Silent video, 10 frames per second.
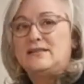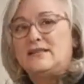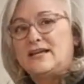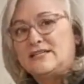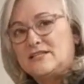
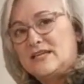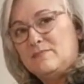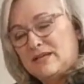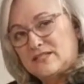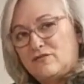like to keep my
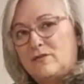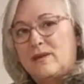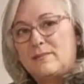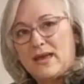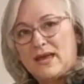stuff on my
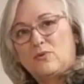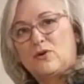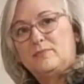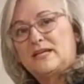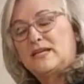pegboard
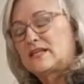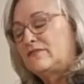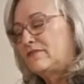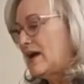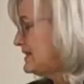because I
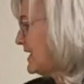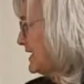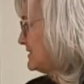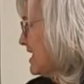find that